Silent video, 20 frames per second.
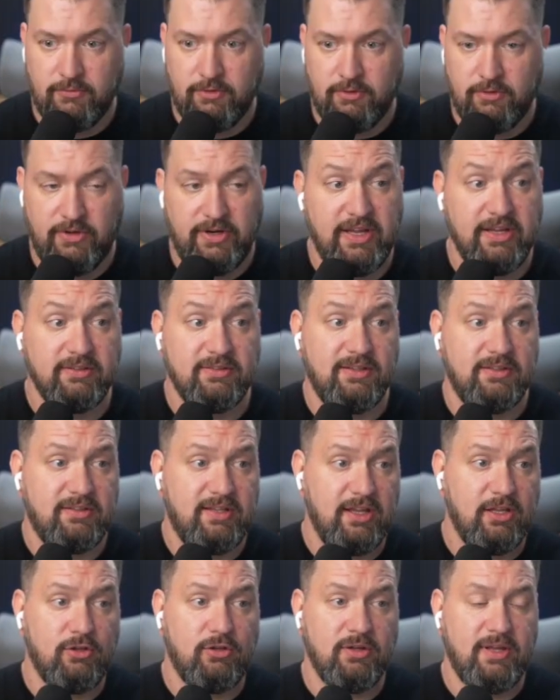And next, let's take
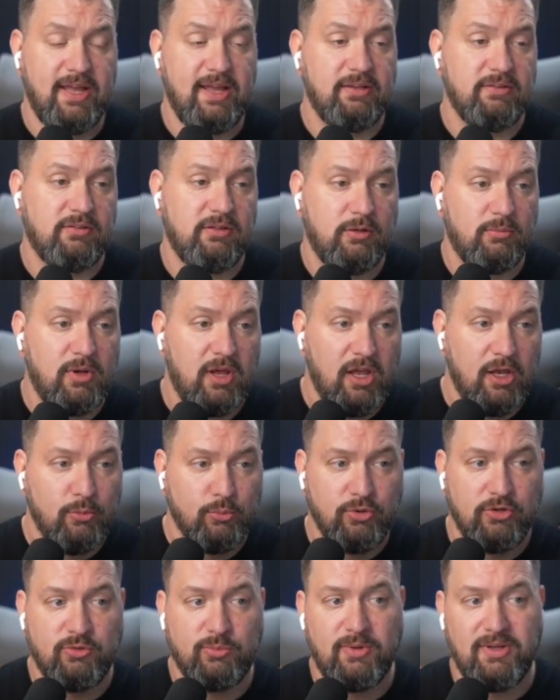a look at some
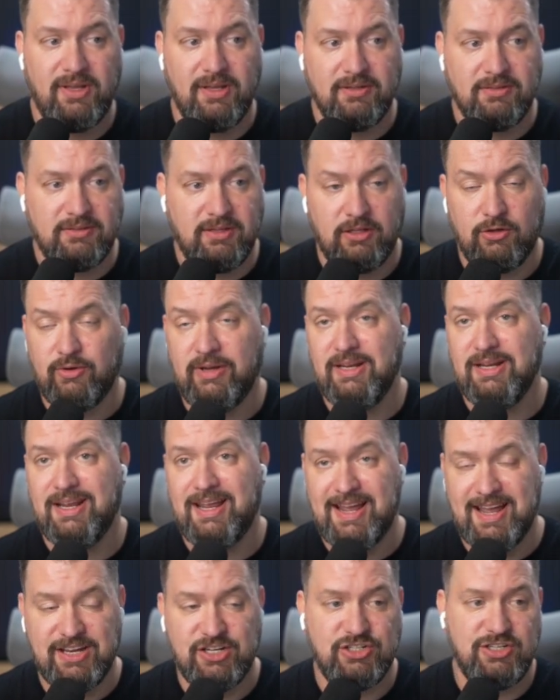Prisma Accelerate
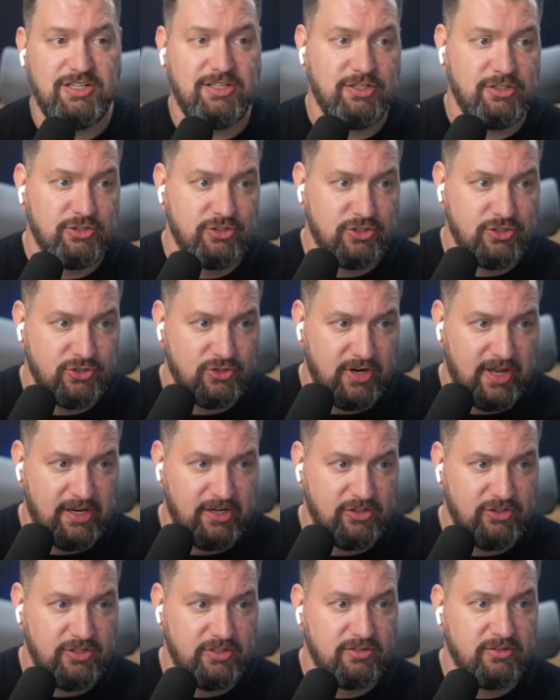caching
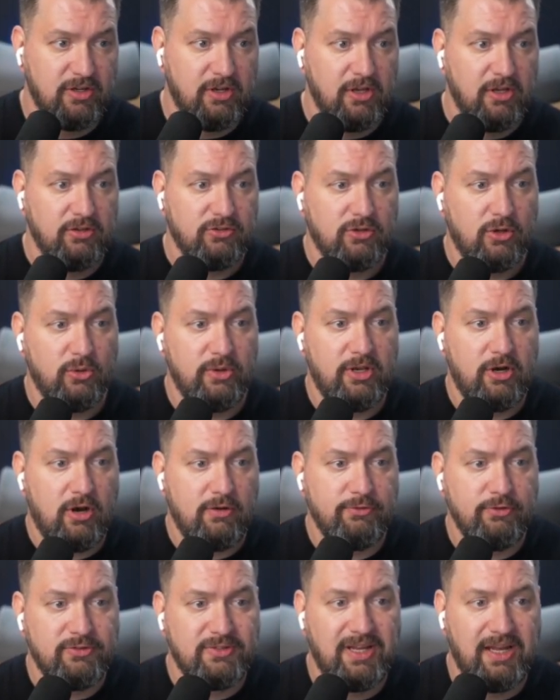strategies. So it
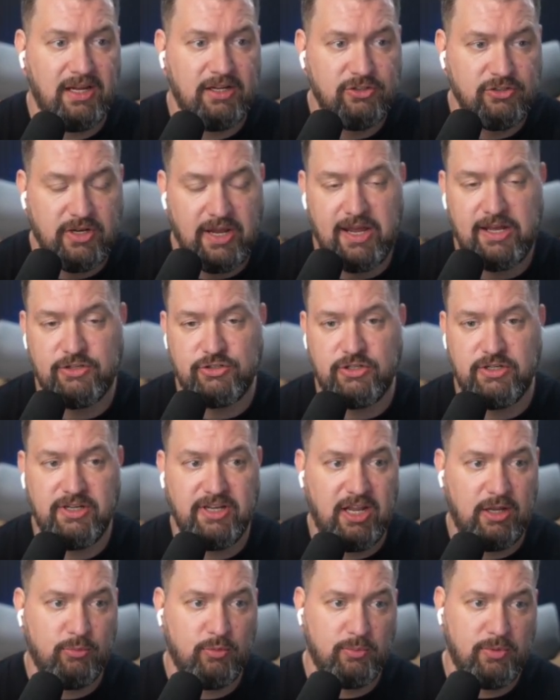offers edge caching
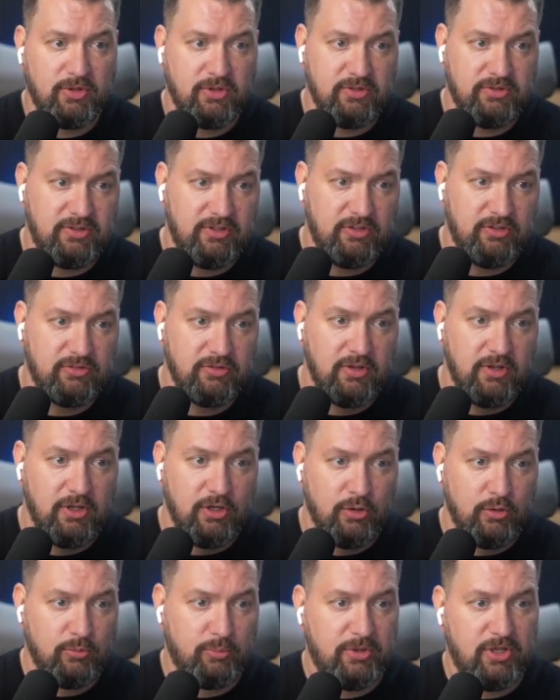capabilities
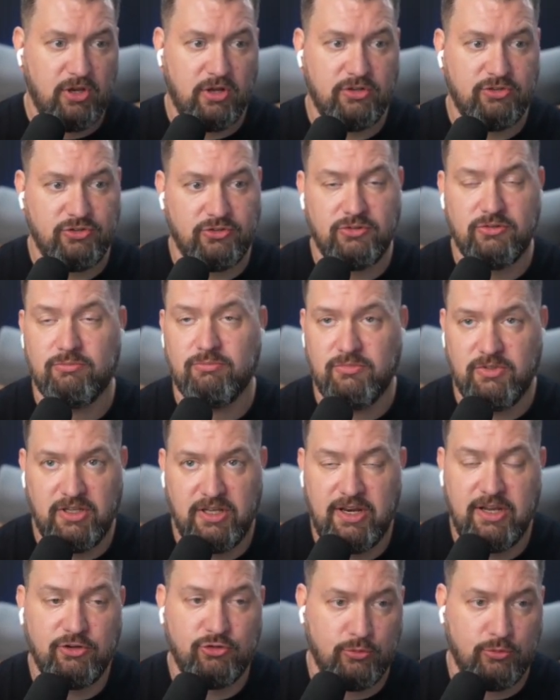beyond just connection